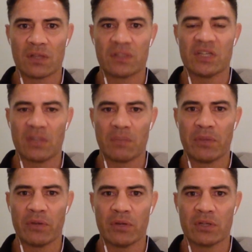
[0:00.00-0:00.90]
testing
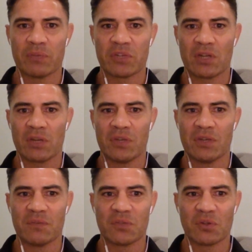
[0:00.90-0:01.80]
period, especially when
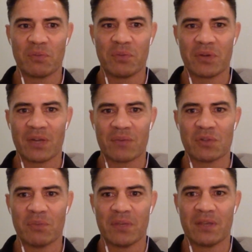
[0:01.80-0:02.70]
you're sort of building up
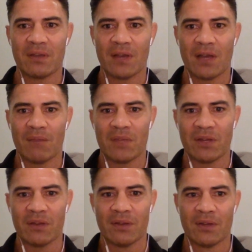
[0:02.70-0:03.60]
to a big,
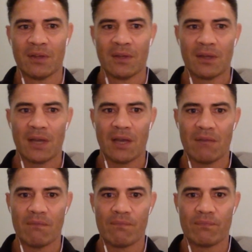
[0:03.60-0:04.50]
an
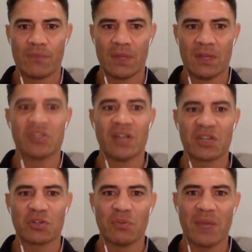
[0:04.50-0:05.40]

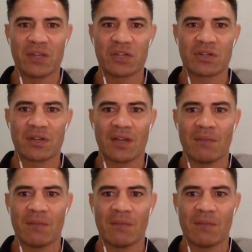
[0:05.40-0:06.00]
international match,